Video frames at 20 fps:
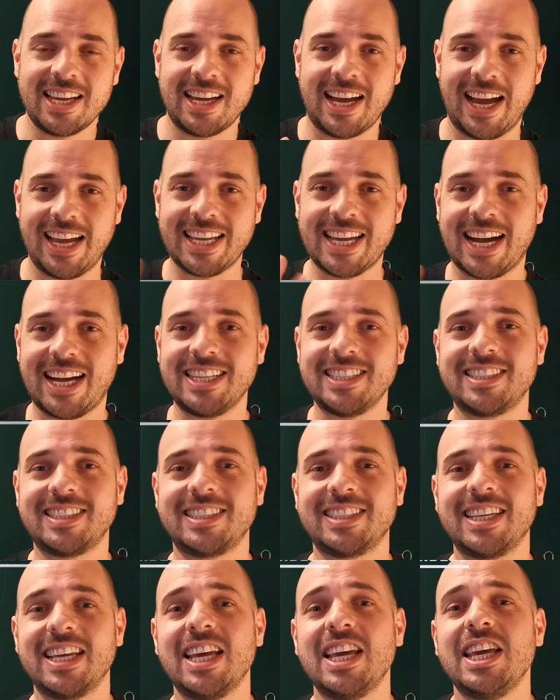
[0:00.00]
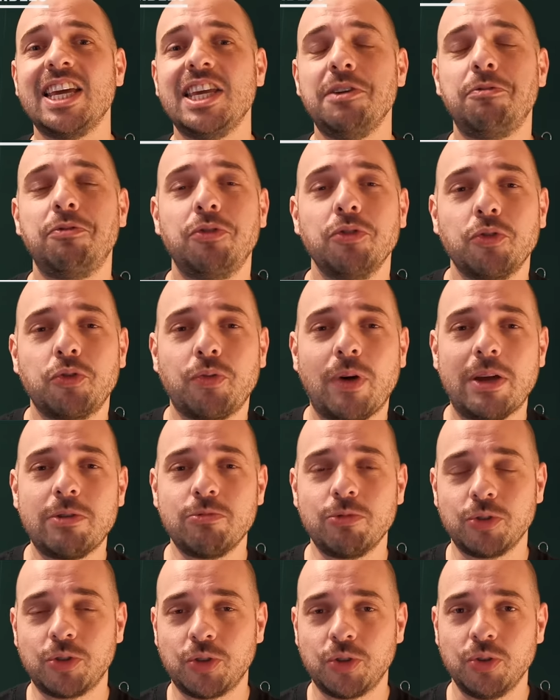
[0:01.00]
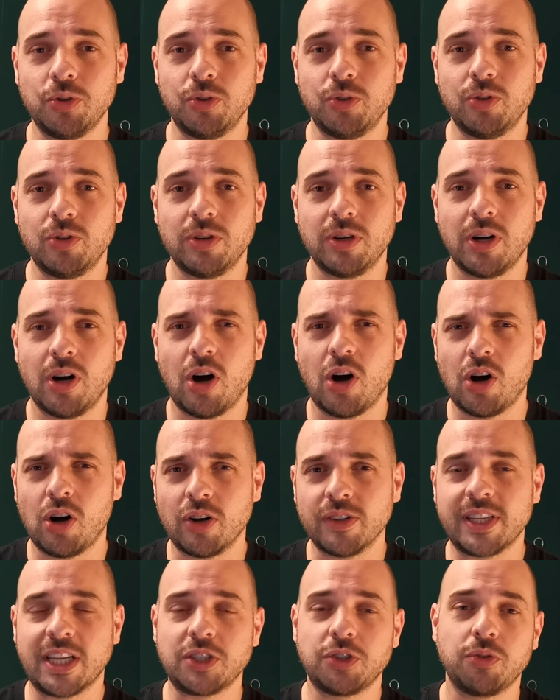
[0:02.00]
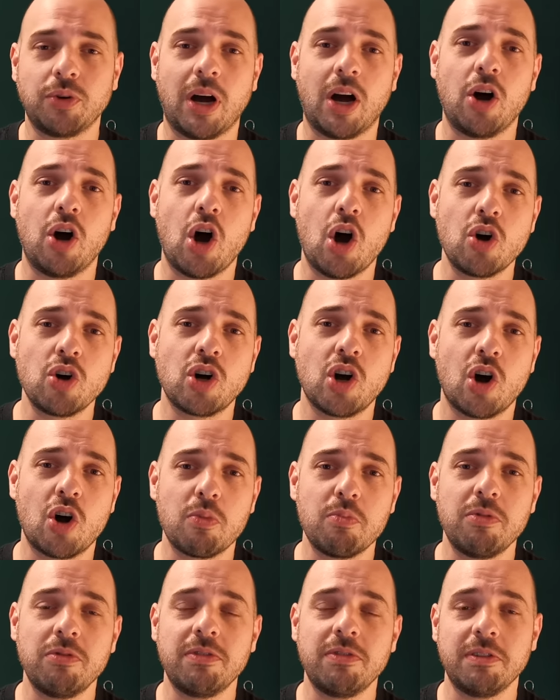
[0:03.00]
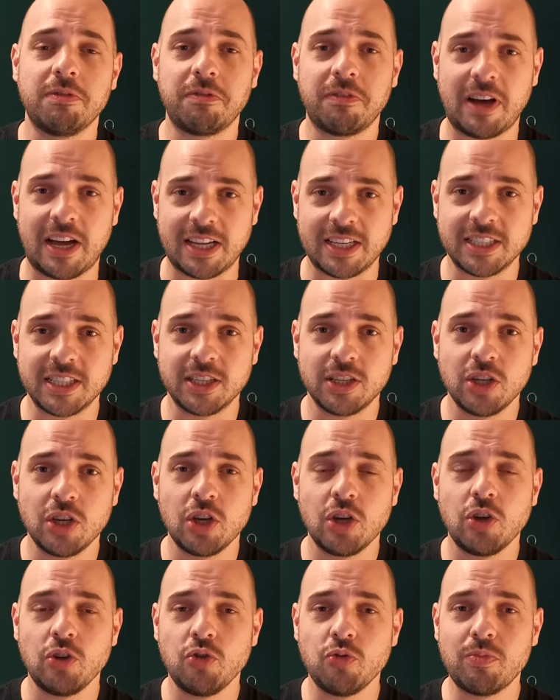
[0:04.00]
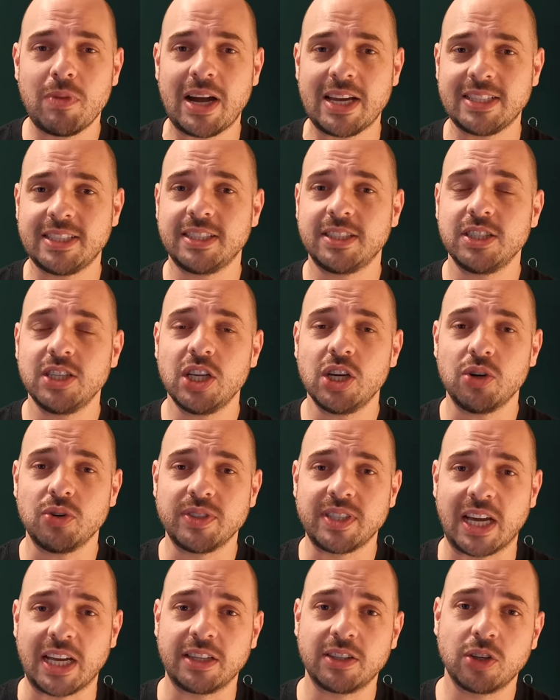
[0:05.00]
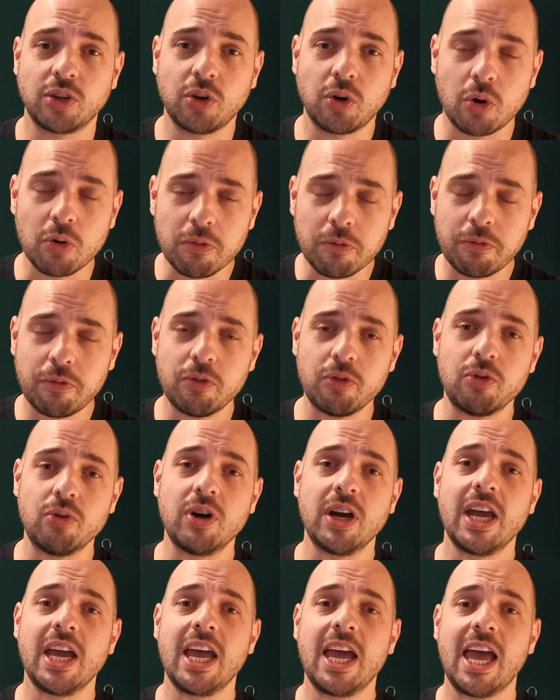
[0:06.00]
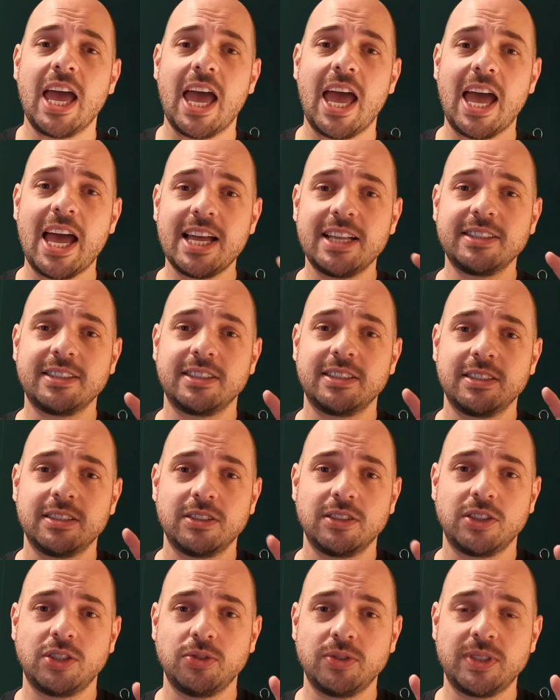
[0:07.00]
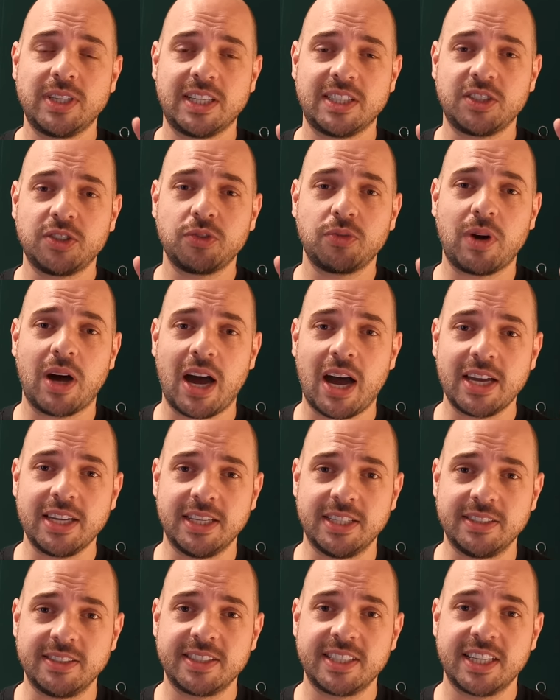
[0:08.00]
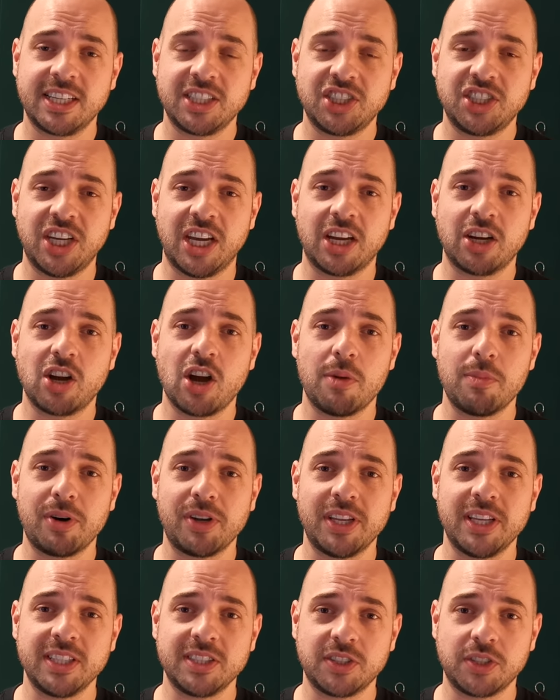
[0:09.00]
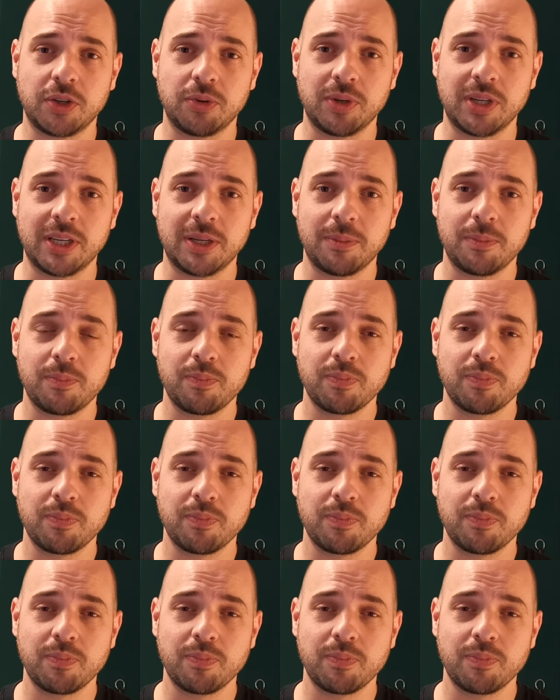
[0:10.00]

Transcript: Hi guys, if you train Wushu or that you are a Hong Kong movie fan, you might know that Kung Fu and today's Triads share common history.